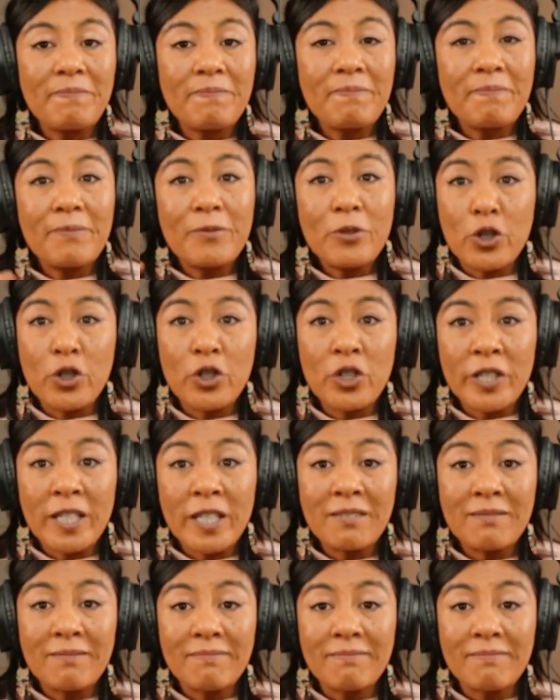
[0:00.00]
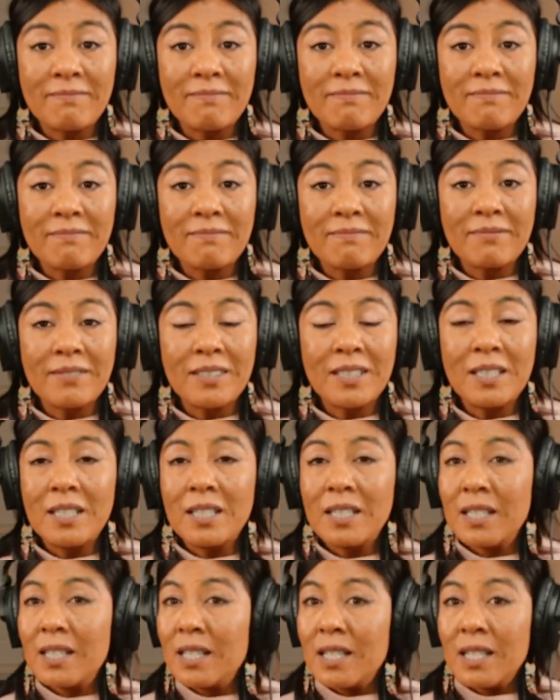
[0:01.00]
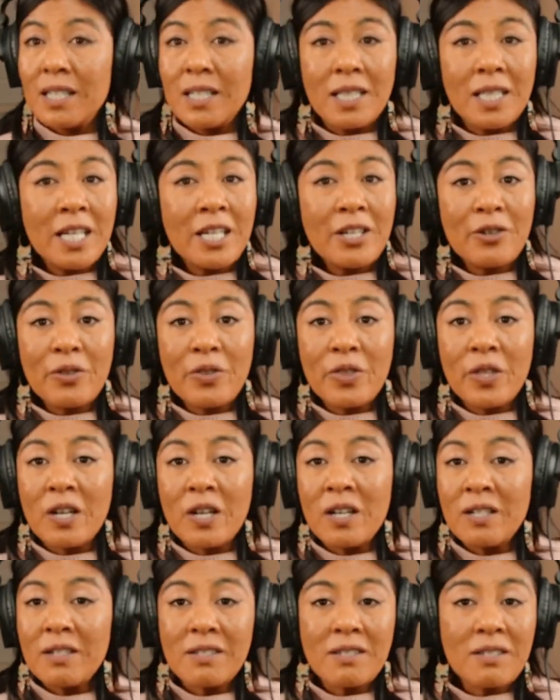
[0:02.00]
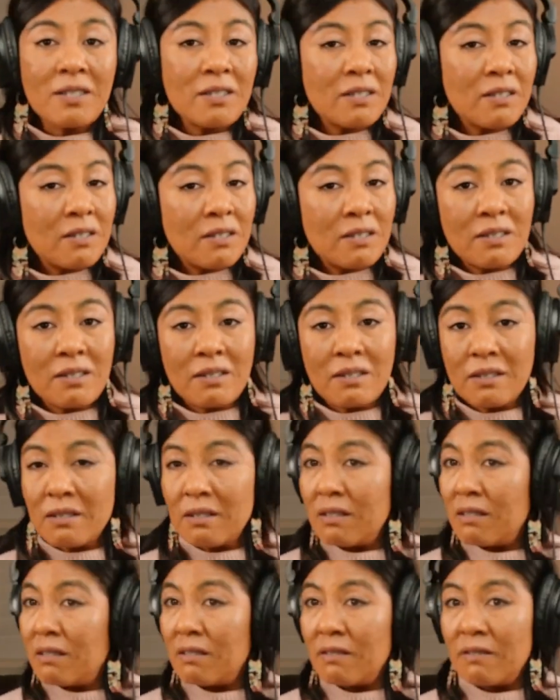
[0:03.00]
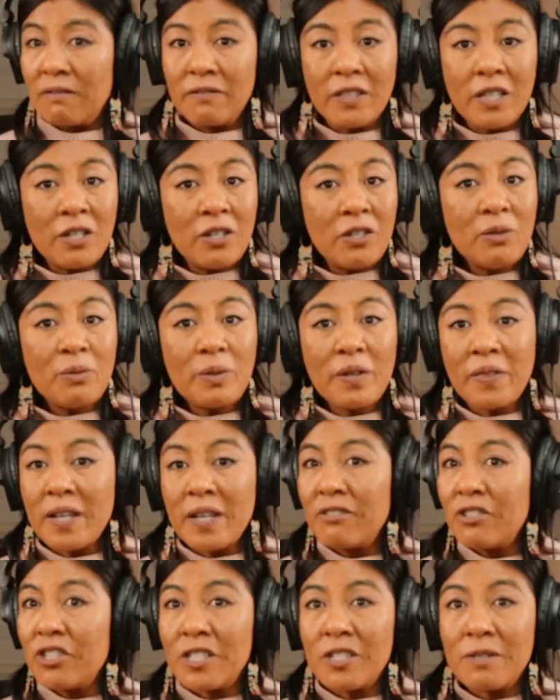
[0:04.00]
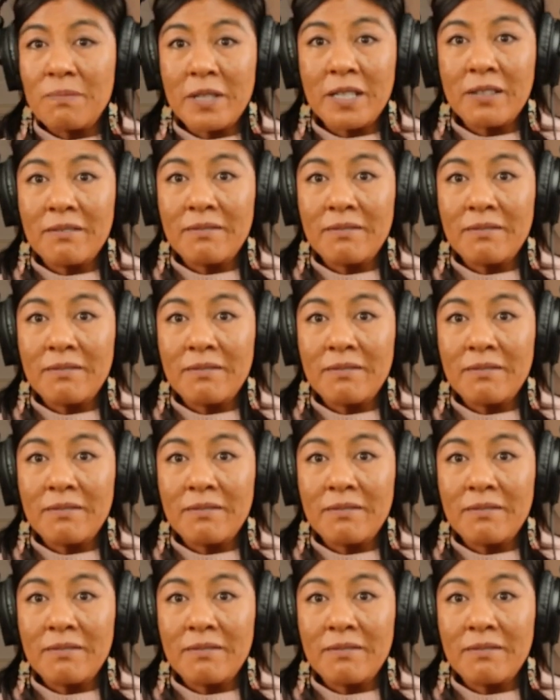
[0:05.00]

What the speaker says: Journaling. Let your thoughts flow without judgment.